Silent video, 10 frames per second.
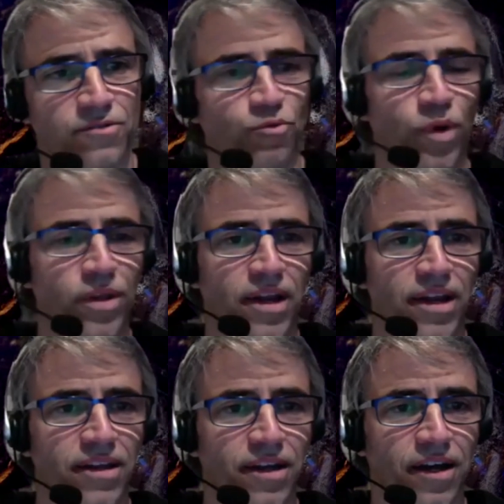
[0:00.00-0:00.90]
one that
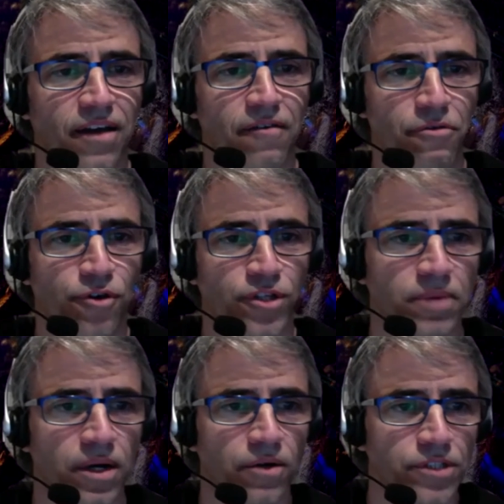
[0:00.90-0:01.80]
I haven't thought
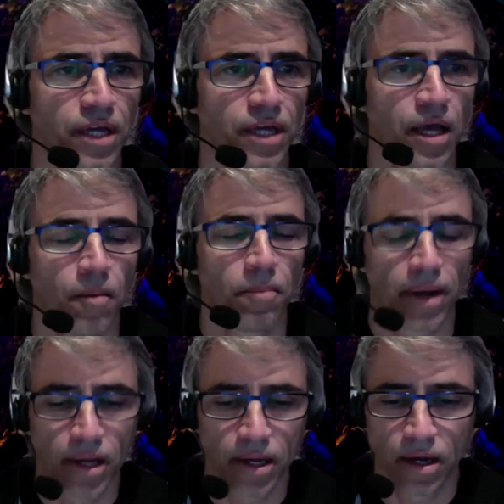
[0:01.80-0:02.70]
about, but
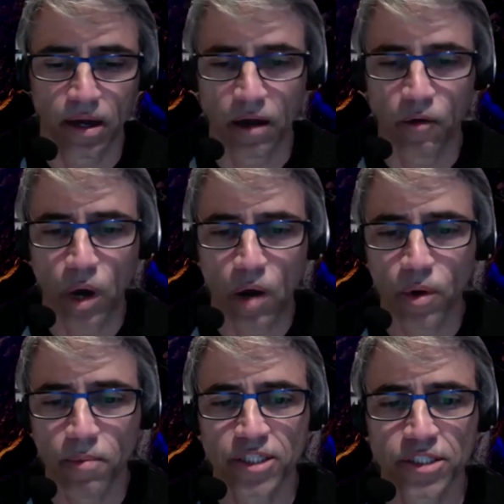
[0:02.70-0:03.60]
I would
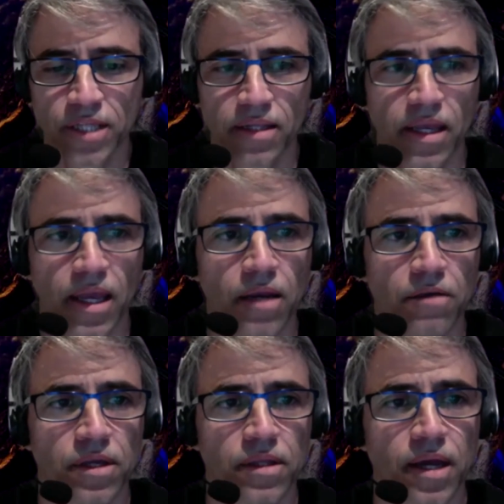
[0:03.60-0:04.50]
imagine that
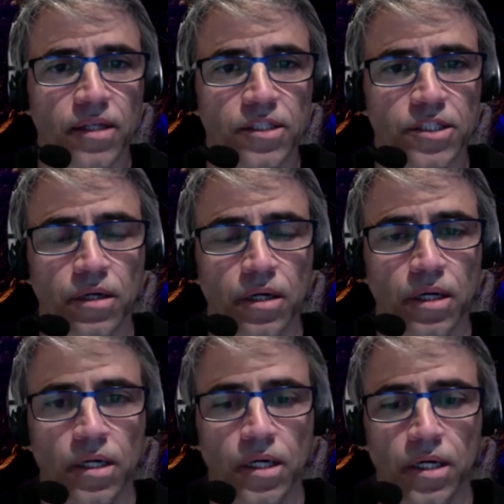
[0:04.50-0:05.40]
anything that
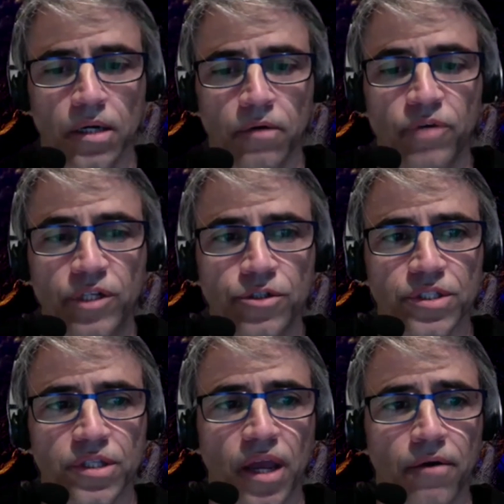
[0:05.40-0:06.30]
reduce
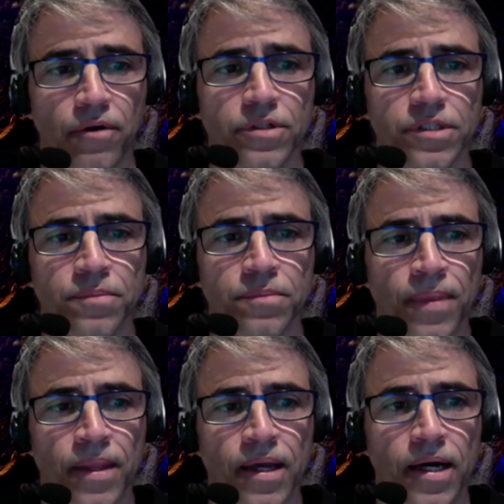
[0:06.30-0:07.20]
errors
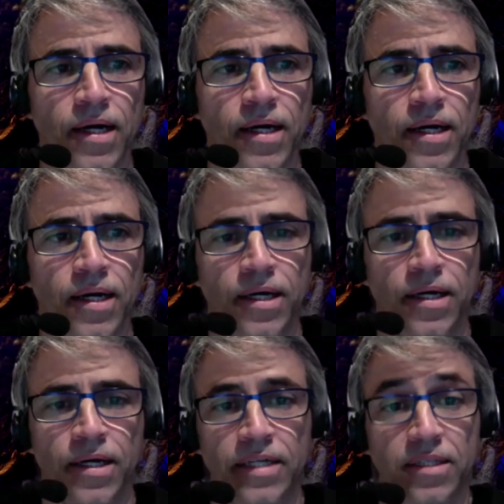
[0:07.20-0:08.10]

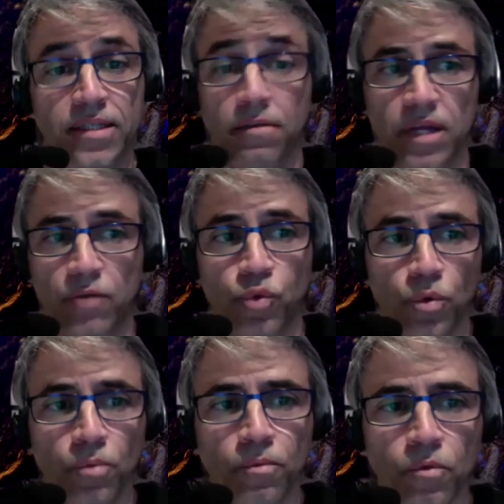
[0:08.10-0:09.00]
is something that
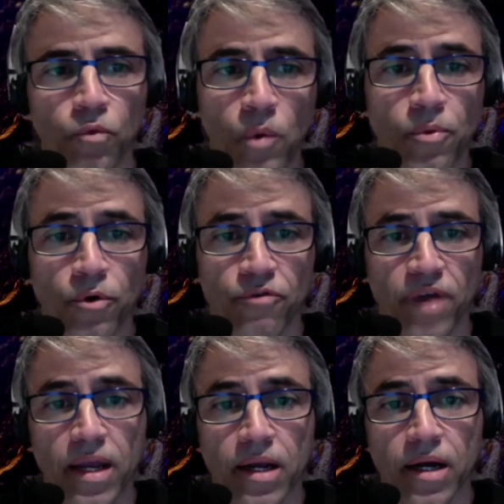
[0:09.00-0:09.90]
will improve
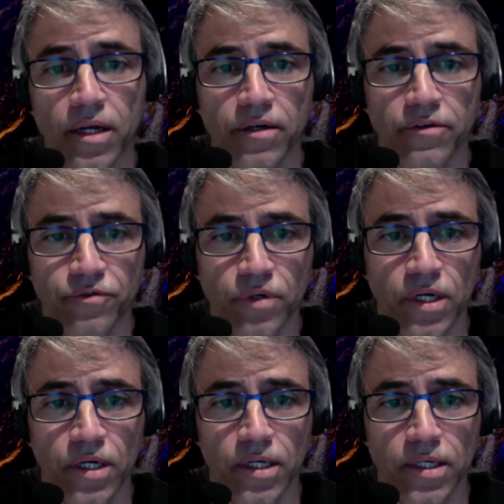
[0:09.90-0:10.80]
any kind of
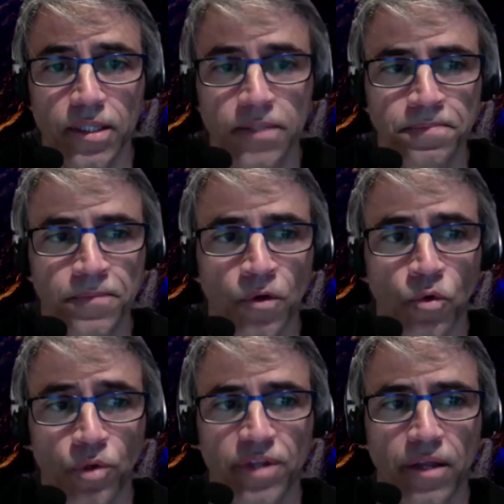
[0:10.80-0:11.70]

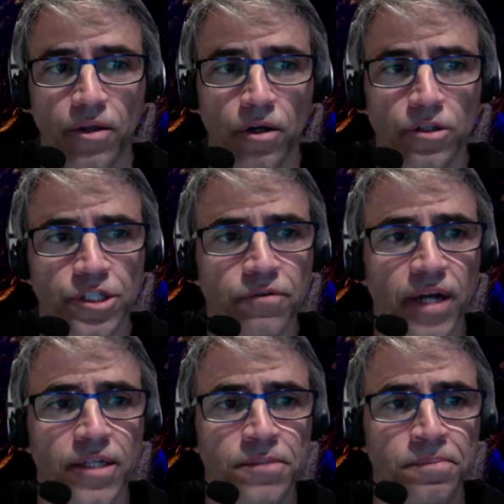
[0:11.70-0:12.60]
quantum technology,
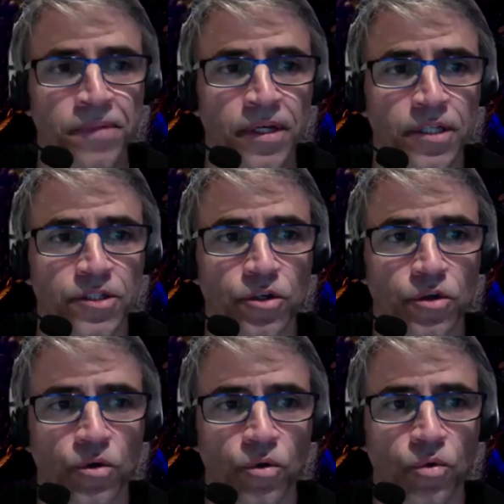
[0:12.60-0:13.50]
right?
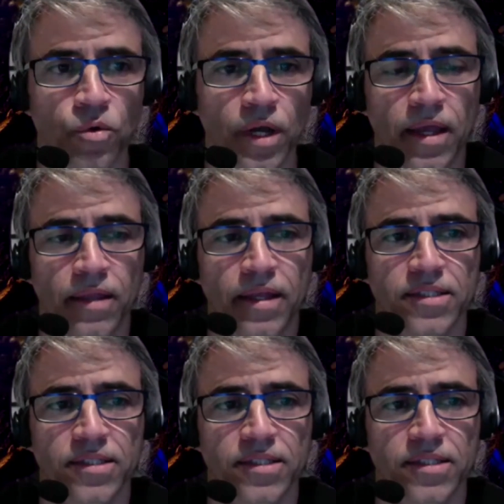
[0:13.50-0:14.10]
So, and that's